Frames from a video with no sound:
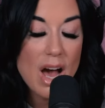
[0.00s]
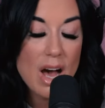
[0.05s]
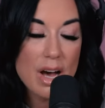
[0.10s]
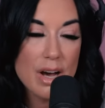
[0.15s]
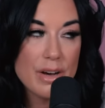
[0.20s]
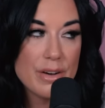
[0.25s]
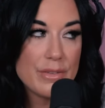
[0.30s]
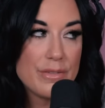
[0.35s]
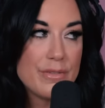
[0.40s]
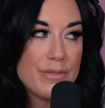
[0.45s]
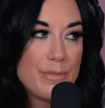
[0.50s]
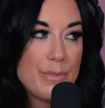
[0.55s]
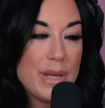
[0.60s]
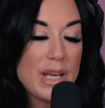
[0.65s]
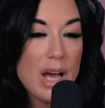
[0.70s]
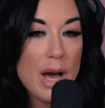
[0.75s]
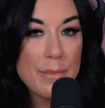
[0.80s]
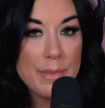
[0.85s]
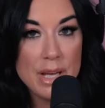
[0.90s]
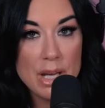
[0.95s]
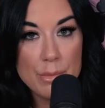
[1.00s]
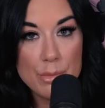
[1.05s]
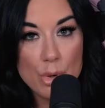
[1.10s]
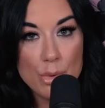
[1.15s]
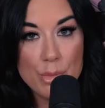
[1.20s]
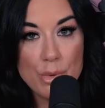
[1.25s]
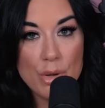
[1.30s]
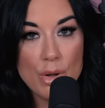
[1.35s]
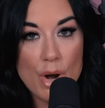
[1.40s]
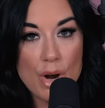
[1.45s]
of becoming a
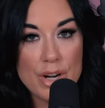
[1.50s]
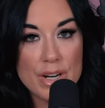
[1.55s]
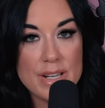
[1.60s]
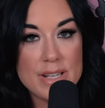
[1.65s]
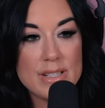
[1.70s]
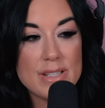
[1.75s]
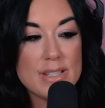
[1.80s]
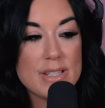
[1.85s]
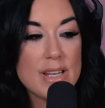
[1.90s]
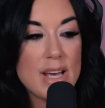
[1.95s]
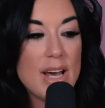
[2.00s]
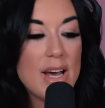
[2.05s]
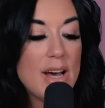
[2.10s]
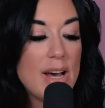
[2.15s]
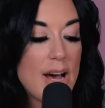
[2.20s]
mobile artist.